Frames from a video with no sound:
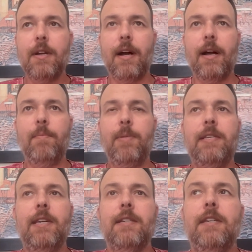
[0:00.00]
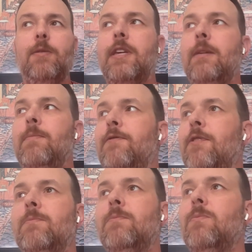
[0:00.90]
uh, ptsd would keep me
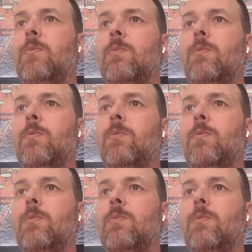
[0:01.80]
from